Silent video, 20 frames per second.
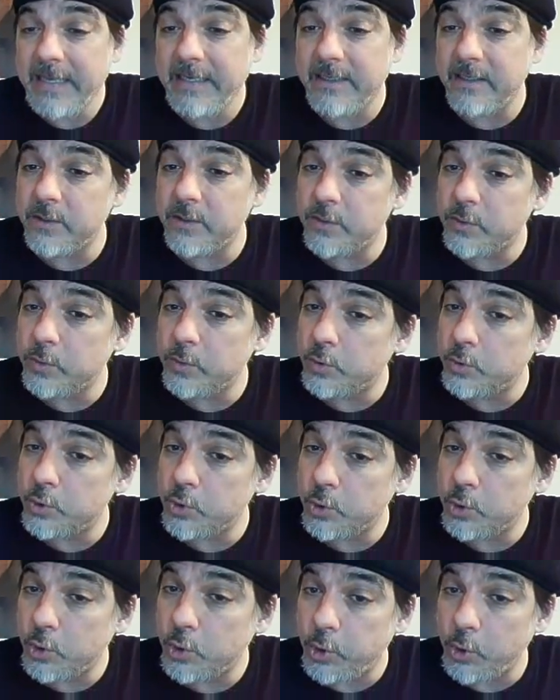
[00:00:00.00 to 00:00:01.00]
And
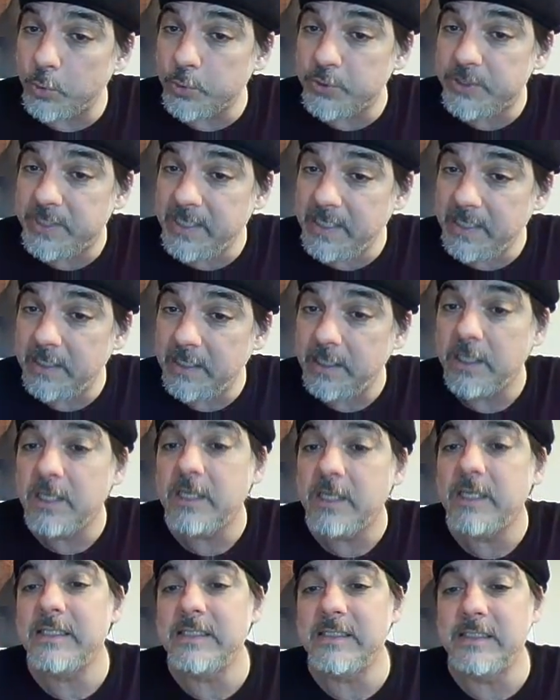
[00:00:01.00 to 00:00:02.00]
closed E,
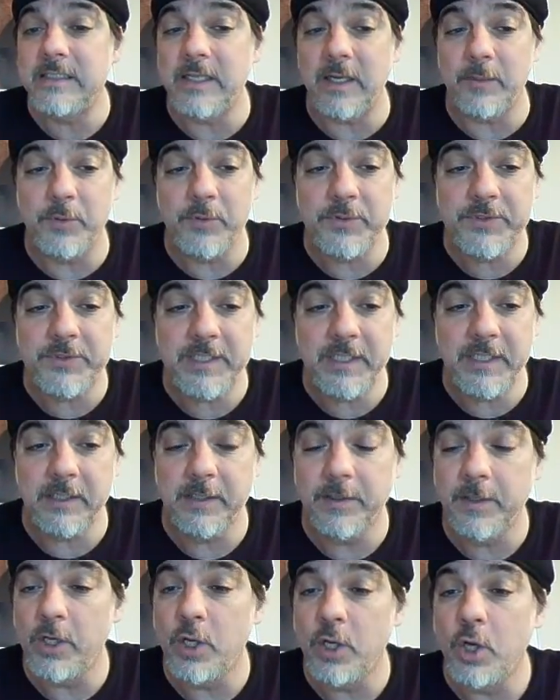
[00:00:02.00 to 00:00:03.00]
double
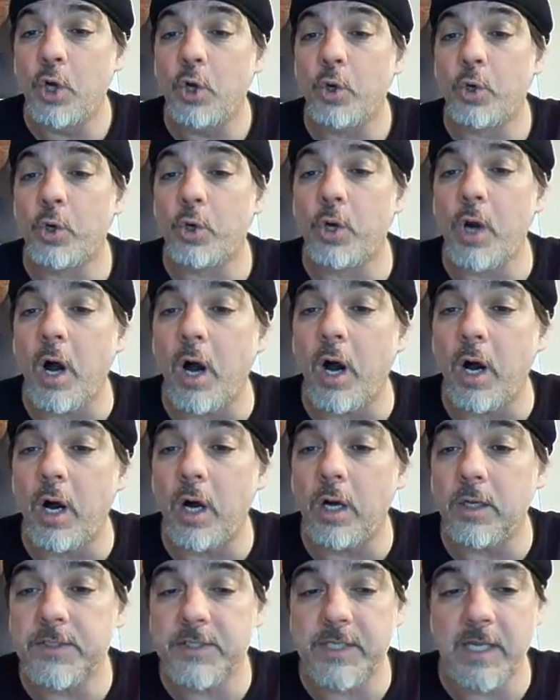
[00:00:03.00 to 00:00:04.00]
T.
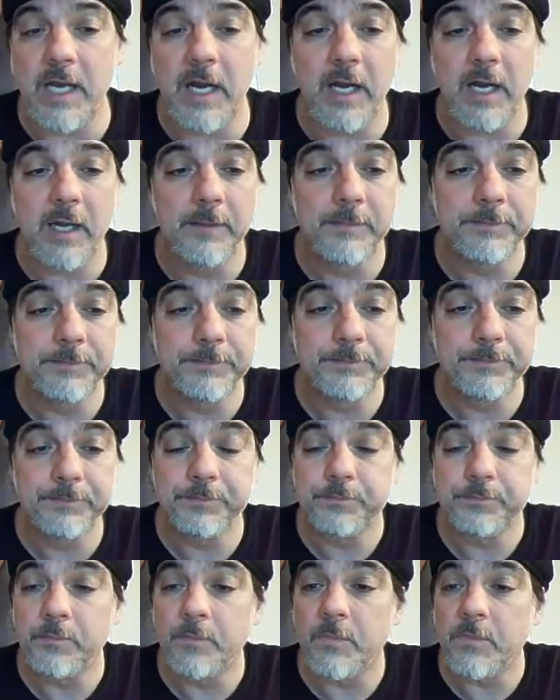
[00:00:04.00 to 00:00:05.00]
Rosa.
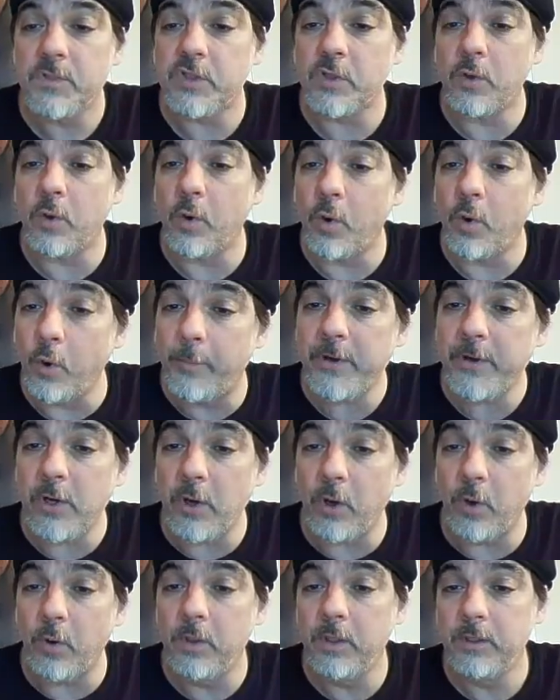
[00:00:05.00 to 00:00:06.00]
So
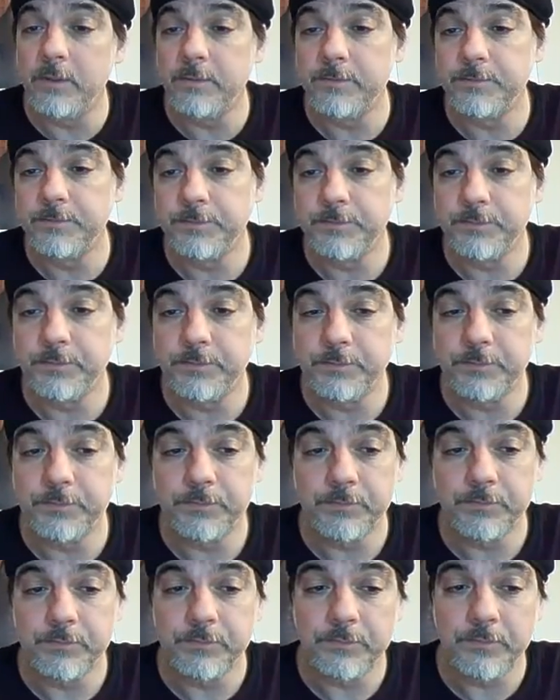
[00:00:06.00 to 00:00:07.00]
open O
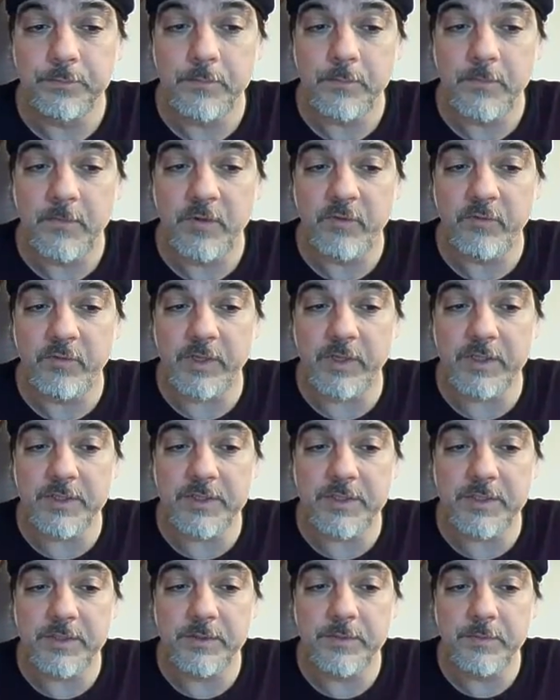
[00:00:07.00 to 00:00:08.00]
for
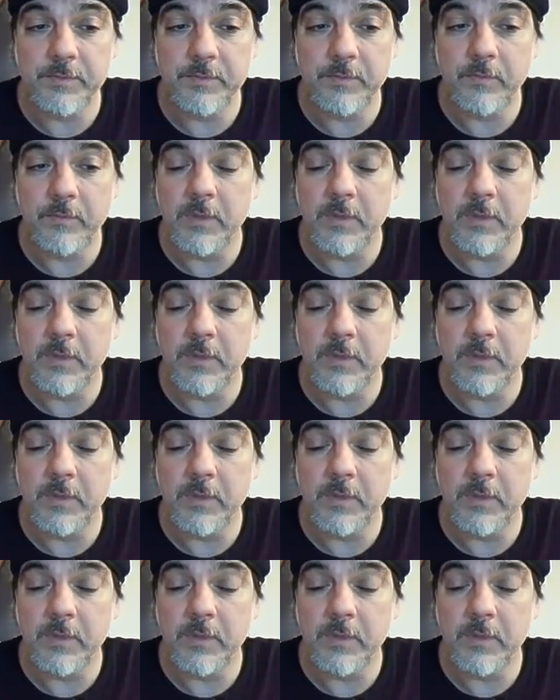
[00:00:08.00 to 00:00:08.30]
this.